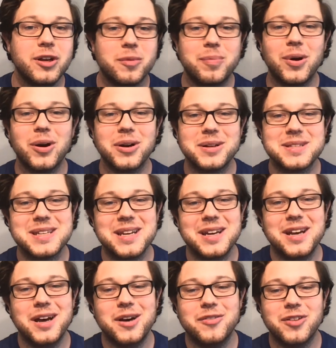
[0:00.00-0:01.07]
parts
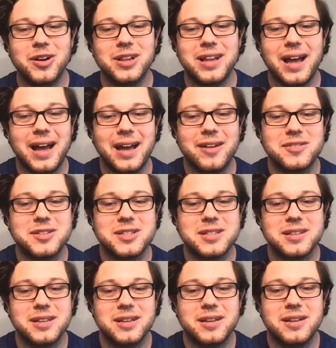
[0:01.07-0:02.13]
of our lives,
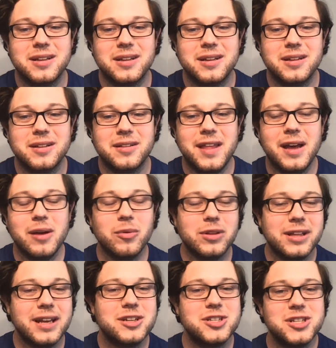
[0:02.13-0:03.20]
that
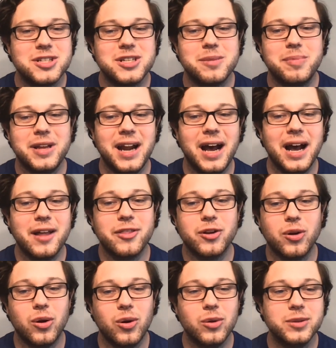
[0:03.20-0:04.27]
relationship can either
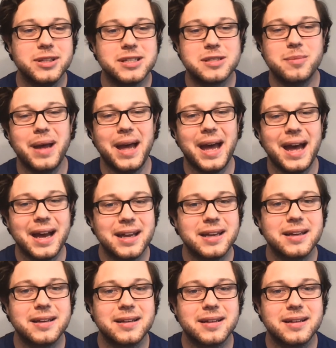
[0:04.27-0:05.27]
hold us back,